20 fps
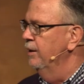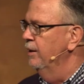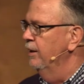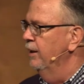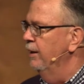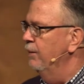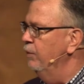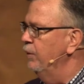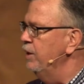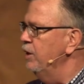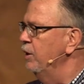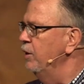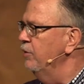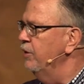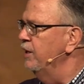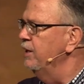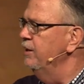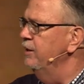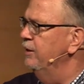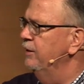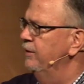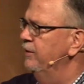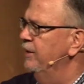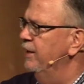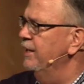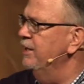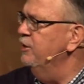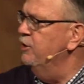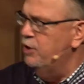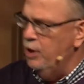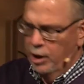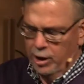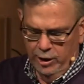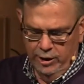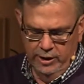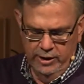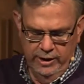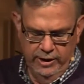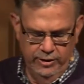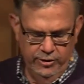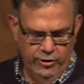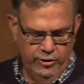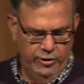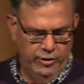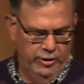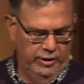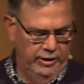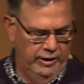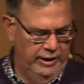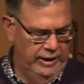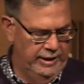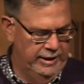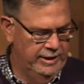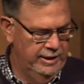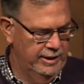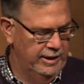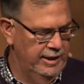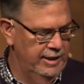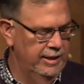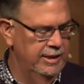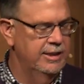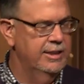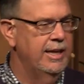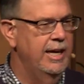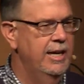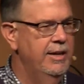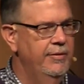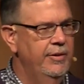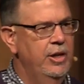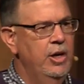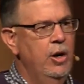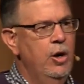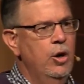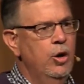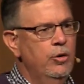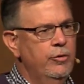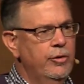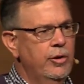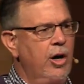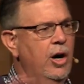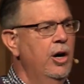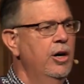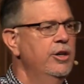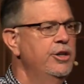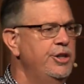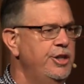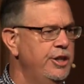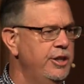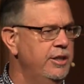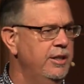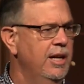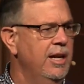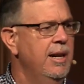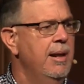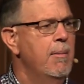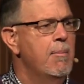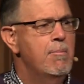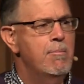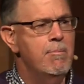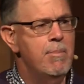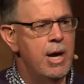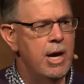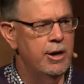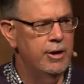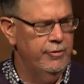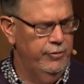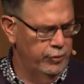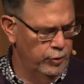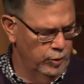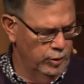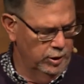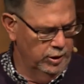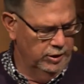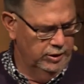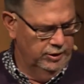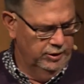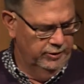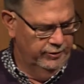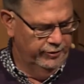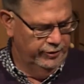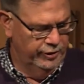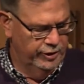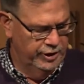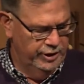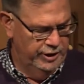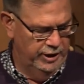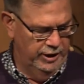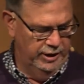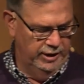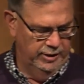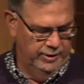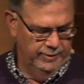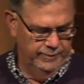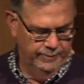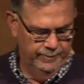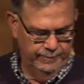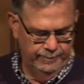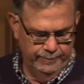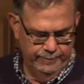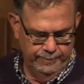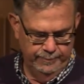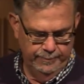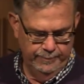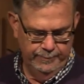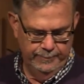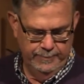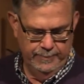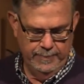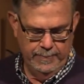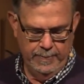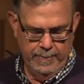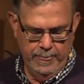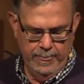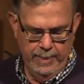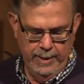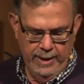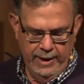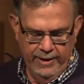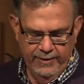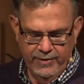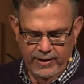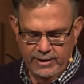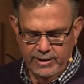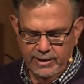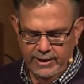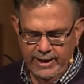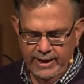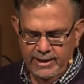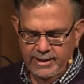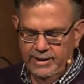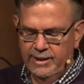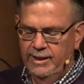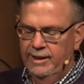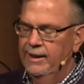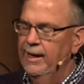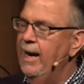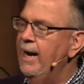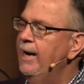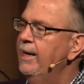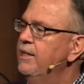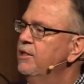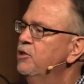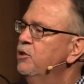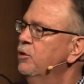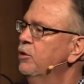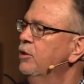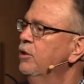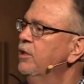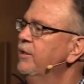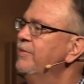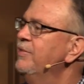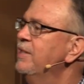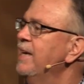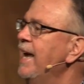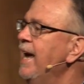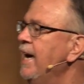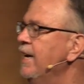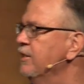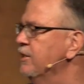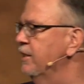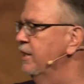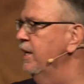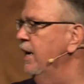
And we know that darkness is seen as kind of an overarching metaphor for sin. And if that's the case, then light serves as the